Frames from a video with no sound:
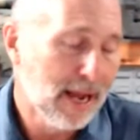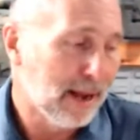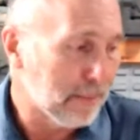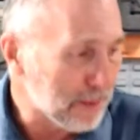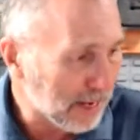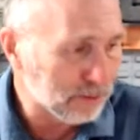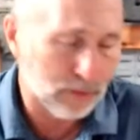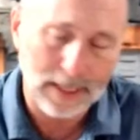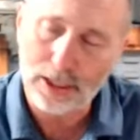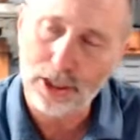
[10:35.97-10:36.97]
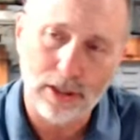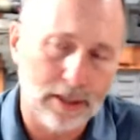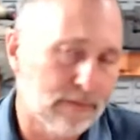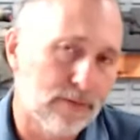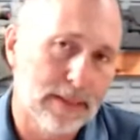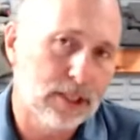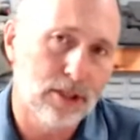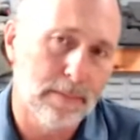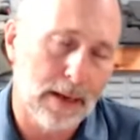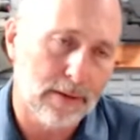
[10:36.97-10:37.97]
We're not sharing information
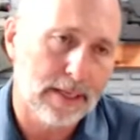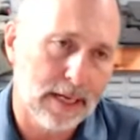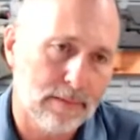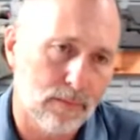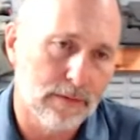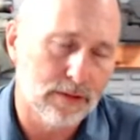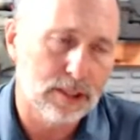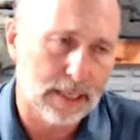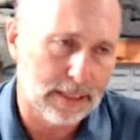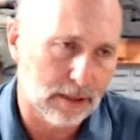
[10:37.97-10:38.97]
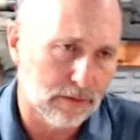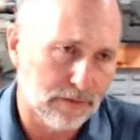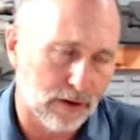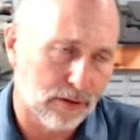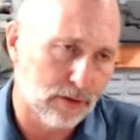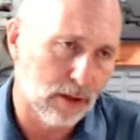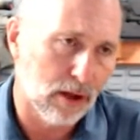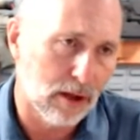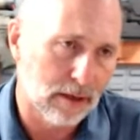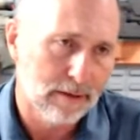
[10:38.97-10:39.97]
about it yet. We've just got to get a little farther
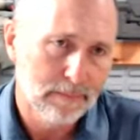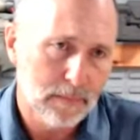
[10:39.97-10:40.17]
along.